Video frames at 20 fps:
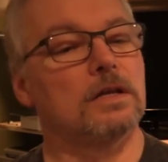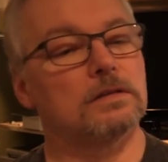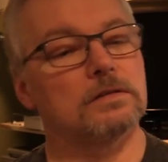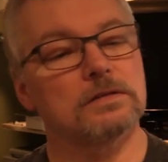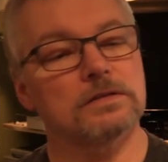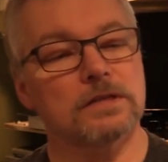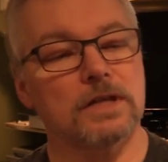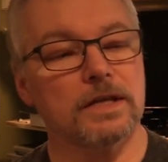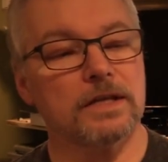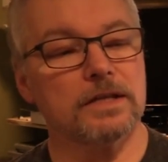
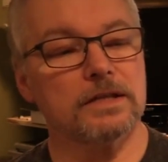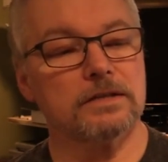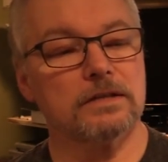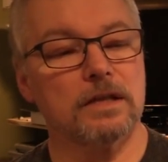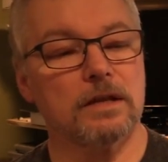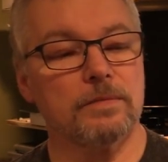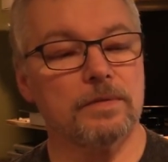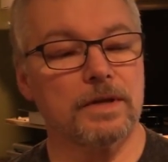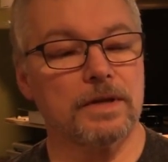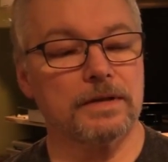Looks like it's
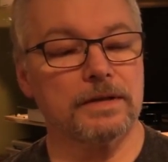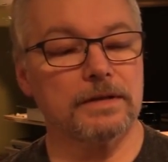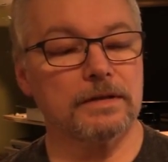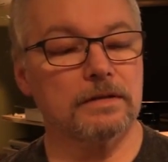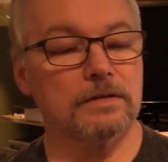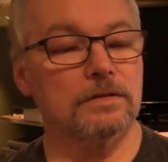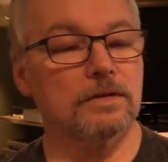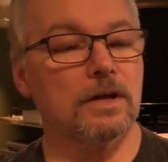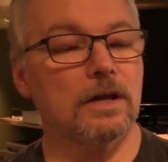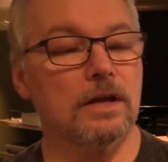going to be a
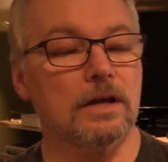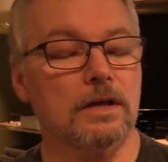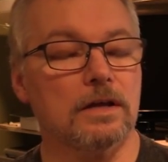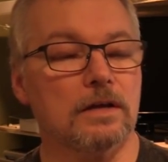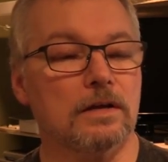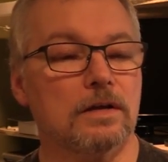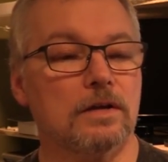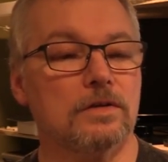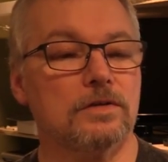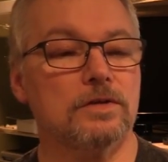little
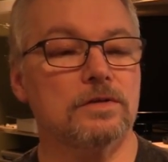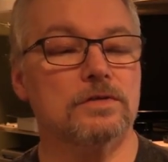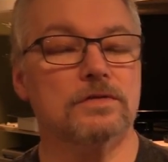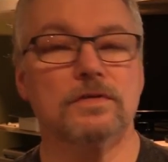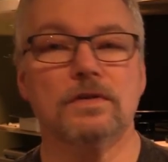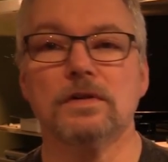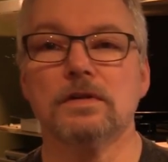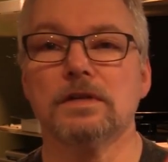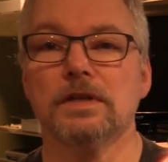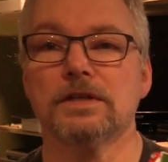uh,
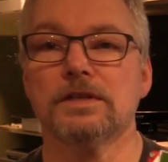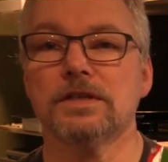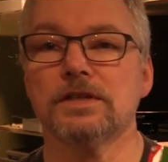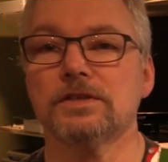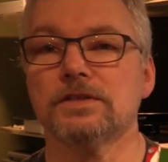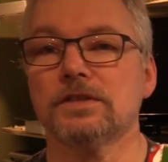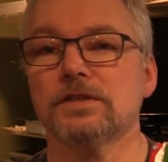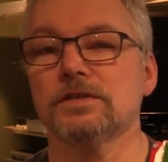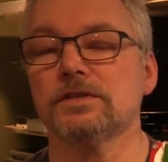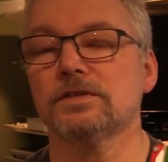useful
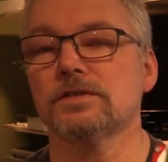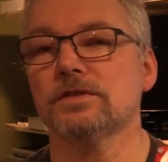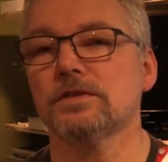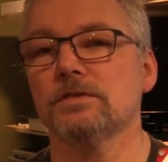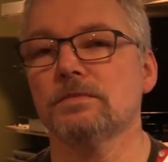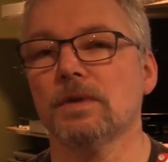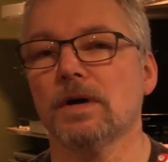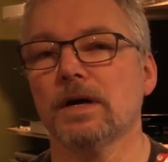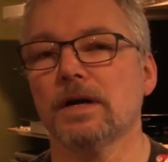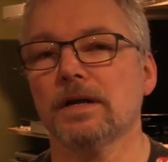addition
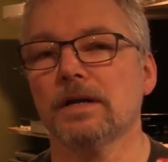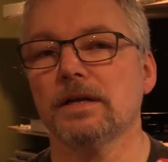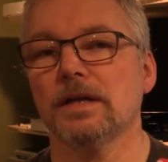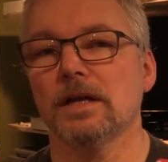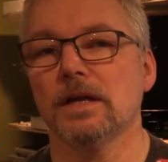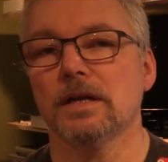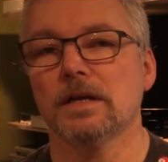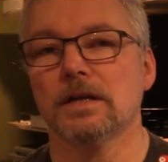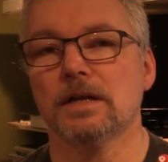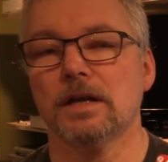to my
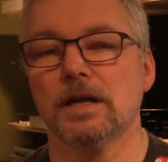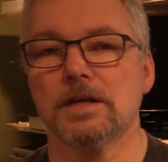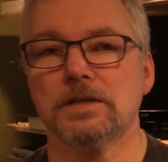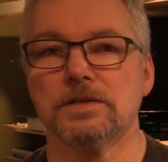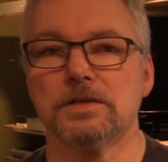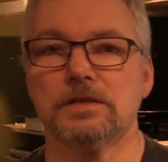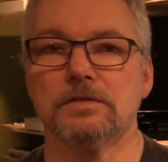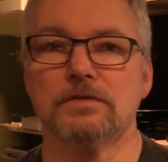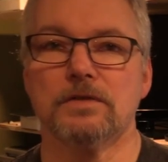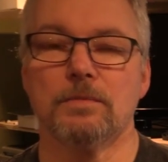
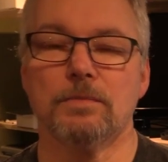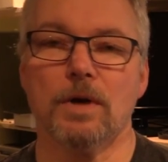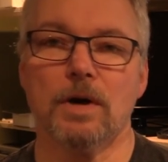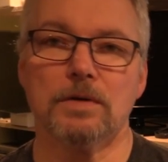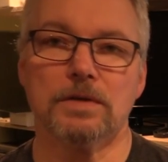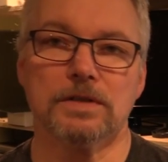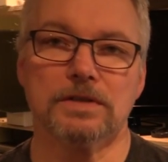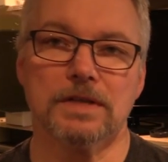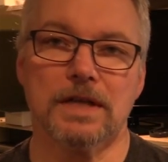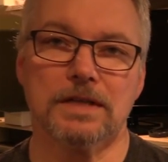collection of
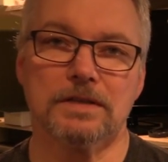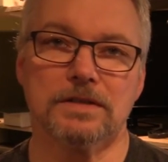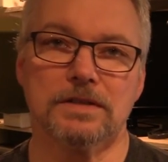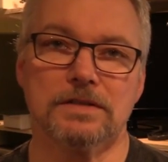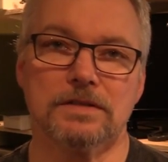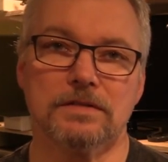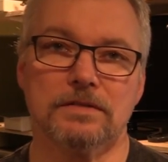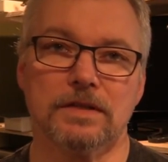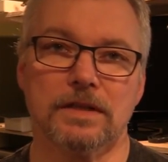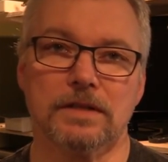component
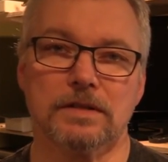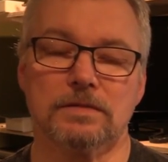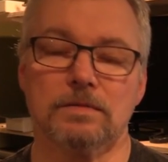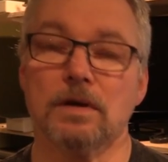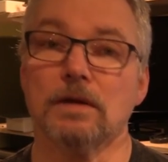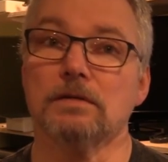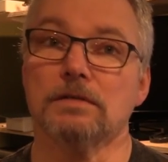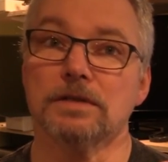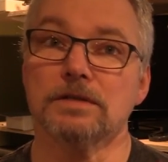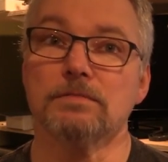testers and things.
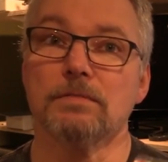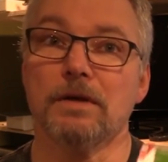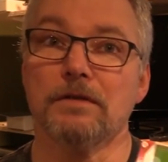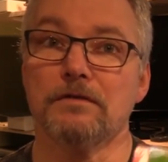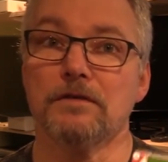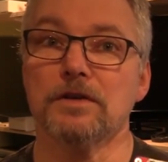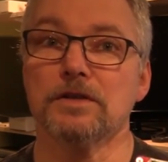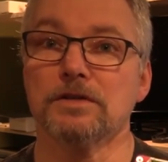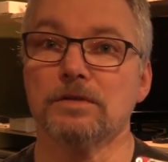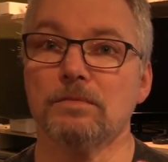Well, it's my
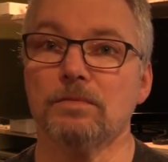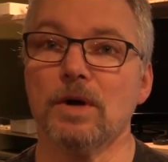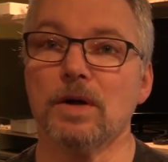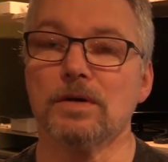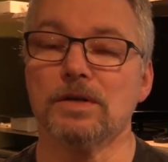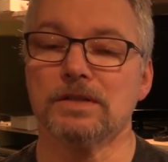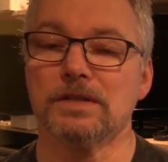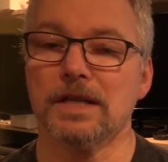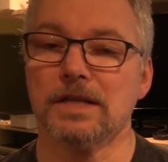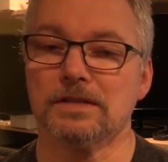first
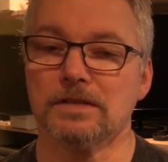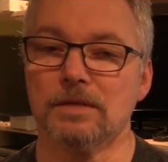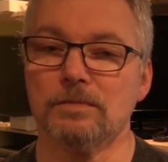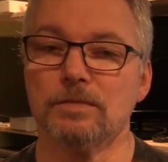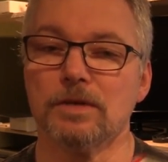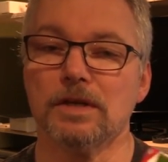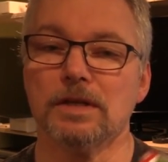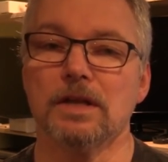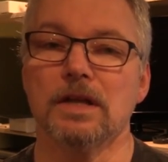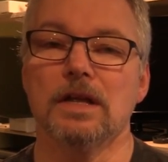component tester,
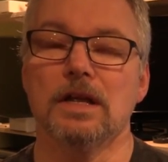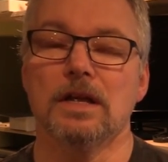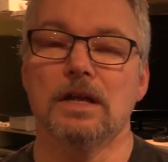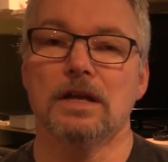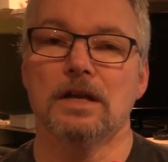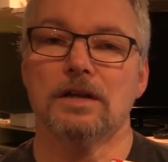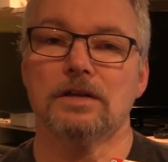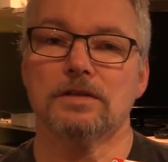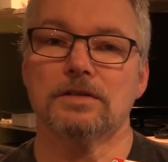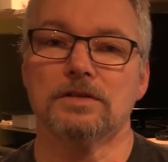but
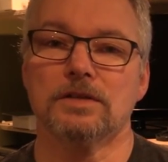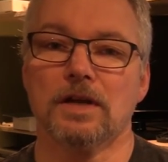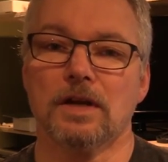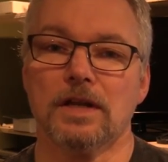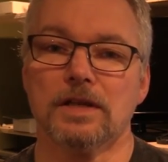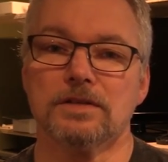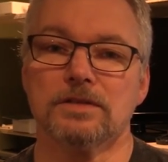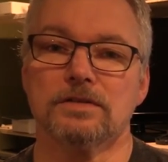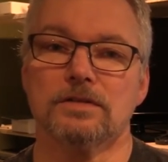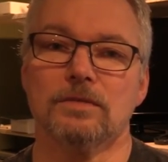a good
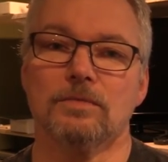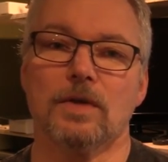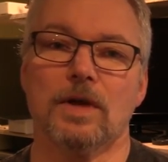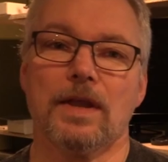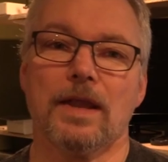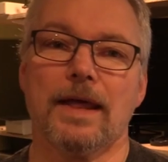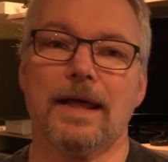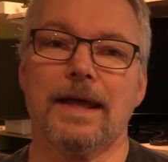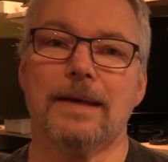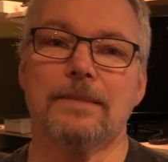collection to my
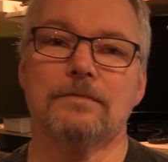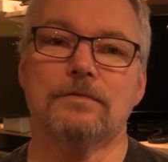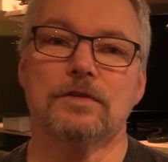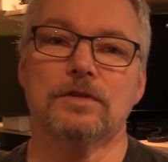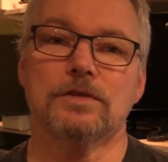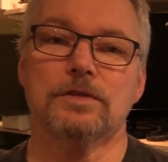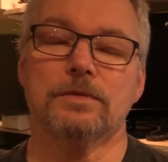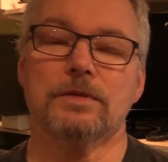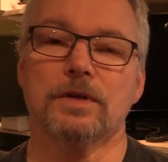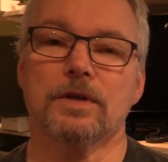lab for
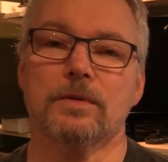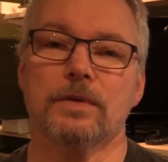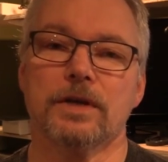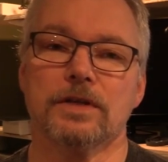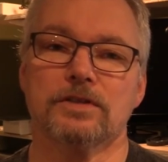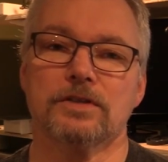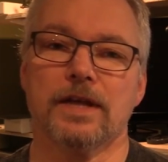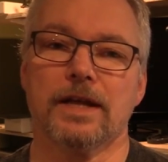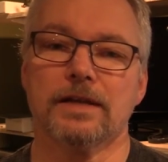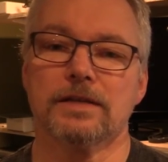doing quick
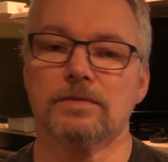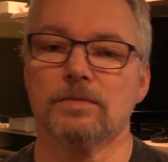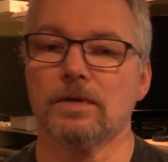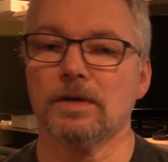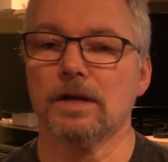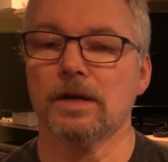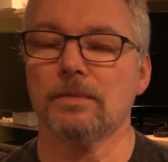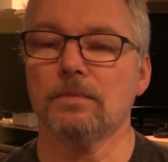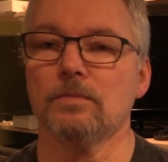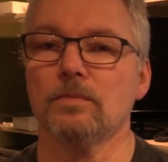checks when
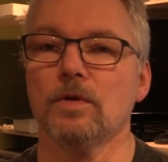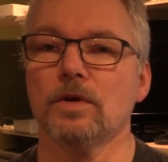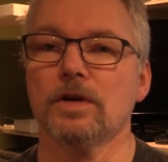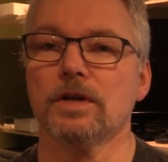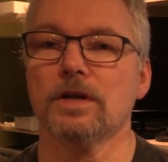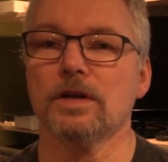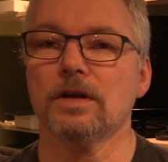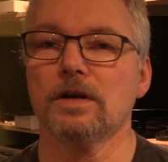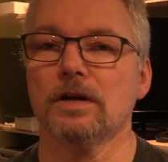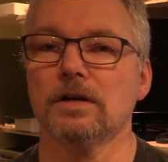I'm
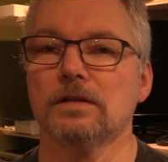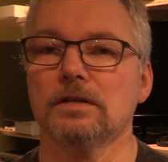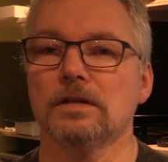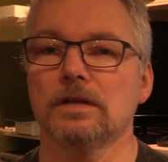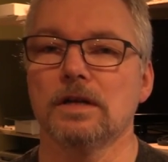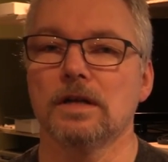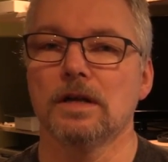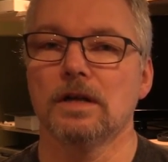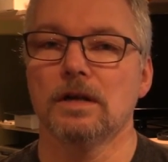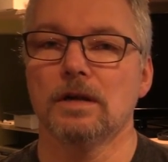working on
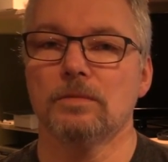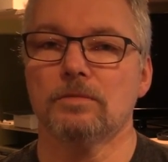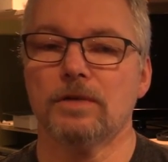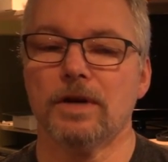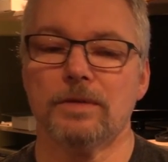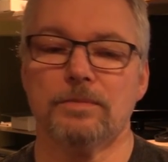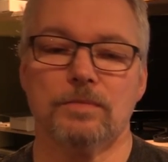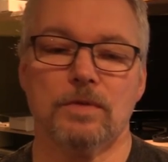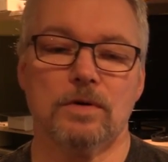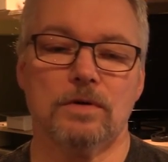
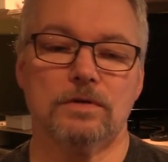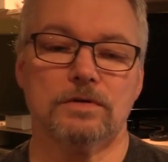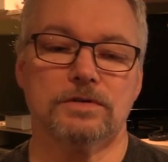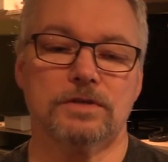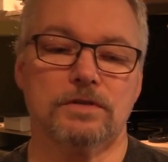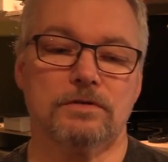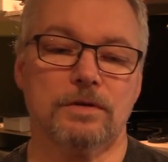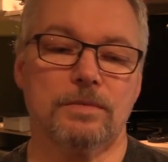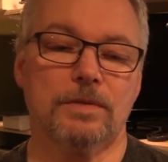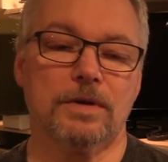breadboards
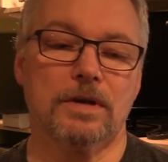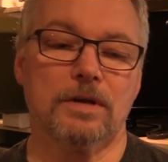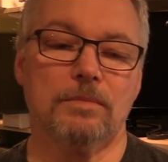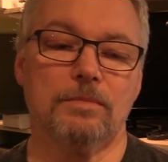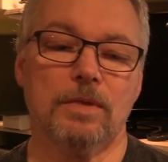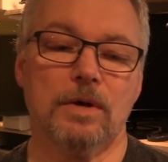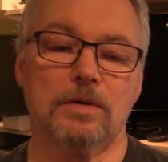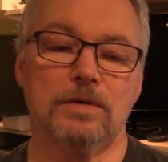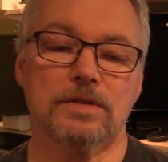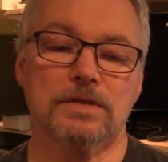and ripping
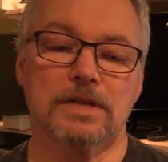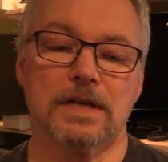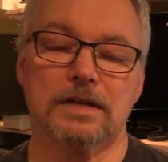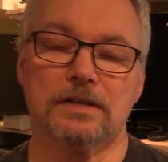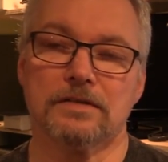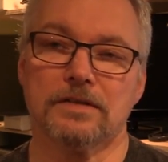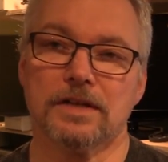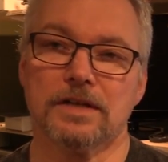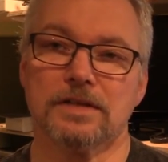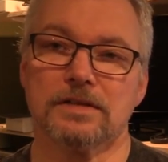components out
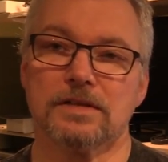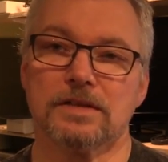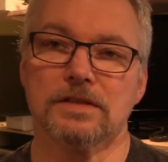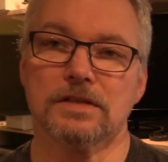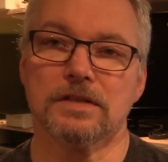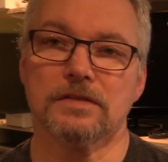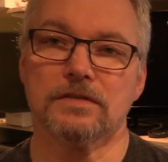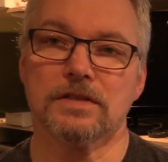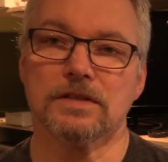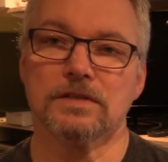of things
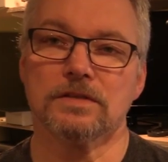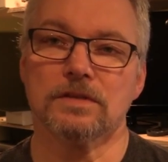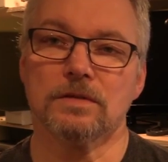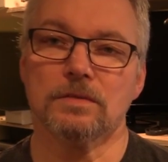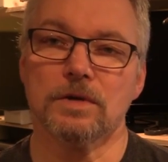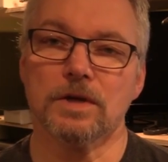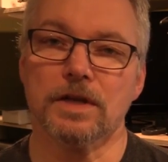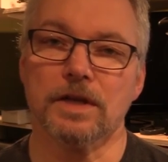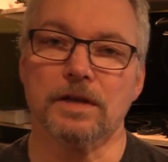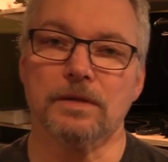see if they're still
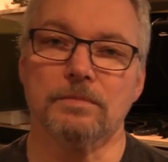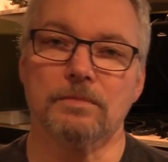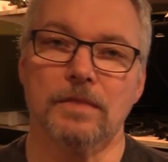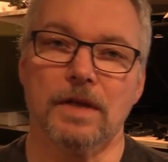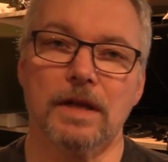working.